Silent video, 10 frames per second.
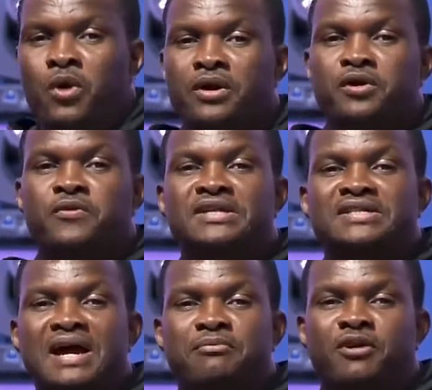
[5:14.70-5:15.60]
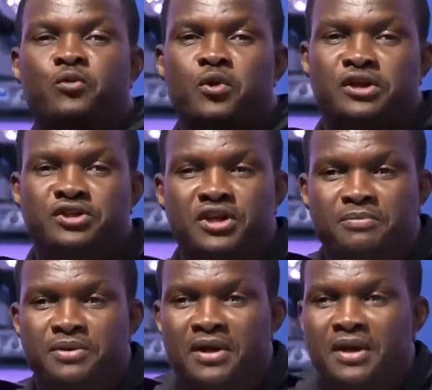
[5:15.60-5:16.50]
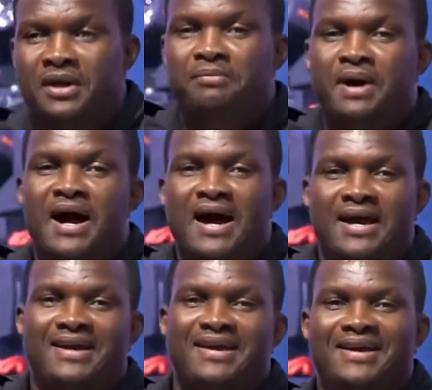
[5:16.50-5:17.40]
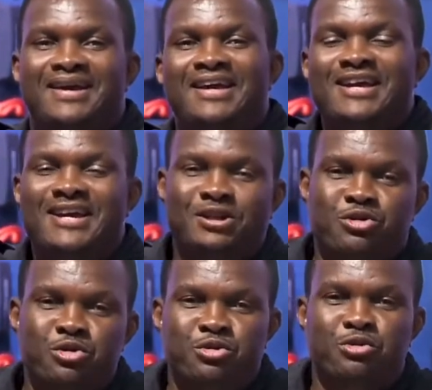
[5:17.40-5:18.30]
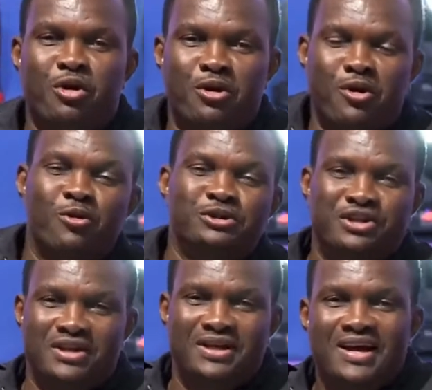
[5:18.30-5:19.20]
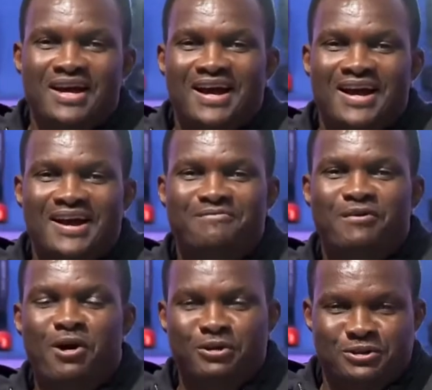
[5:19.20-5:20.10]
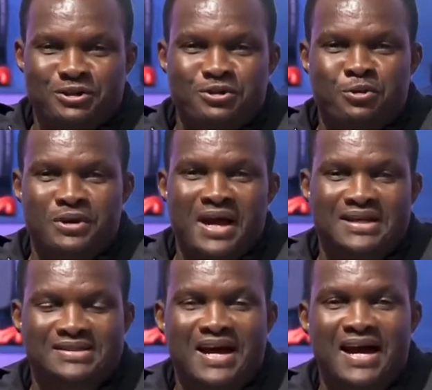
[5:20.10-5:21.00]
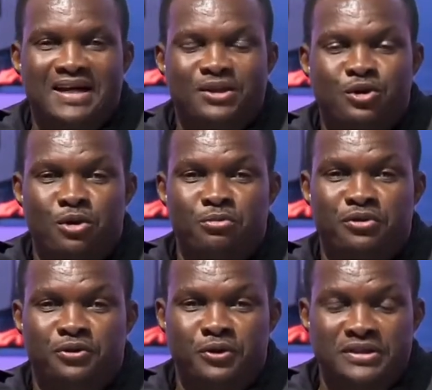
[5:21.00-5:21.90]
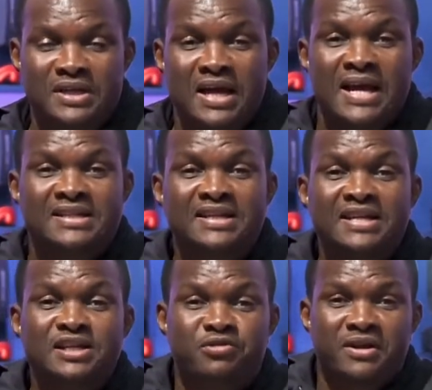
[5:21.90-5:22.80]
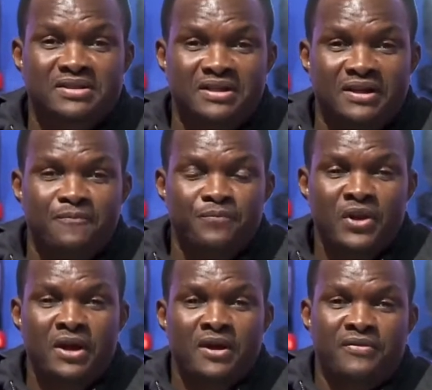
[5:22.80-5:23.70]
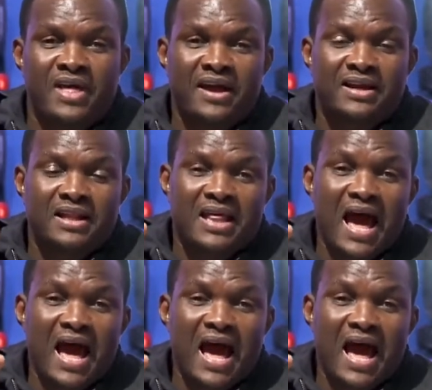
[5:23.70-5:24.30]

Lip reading: What a great time of worship by Ikechukwu Okonji, also known as Ike the Combophonist. Isn't it interesting that